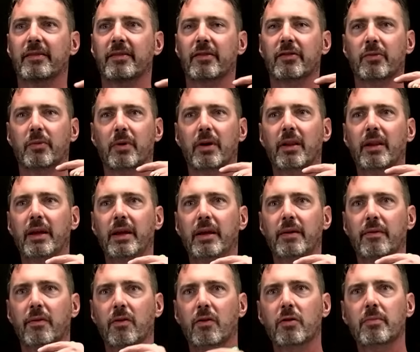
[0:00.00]
it's really
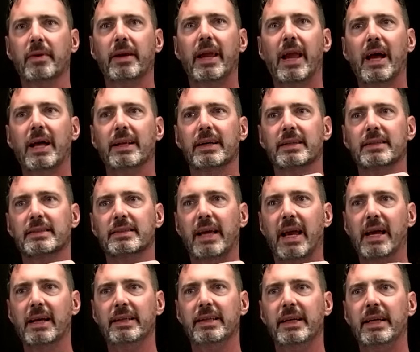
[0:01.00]
fluid mechanics
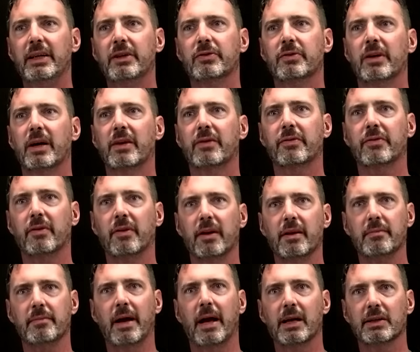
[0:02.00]
and heat transfer and
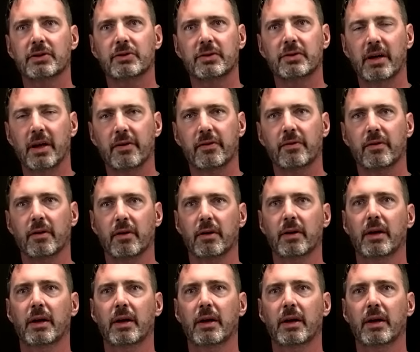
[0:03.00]
mass transfer.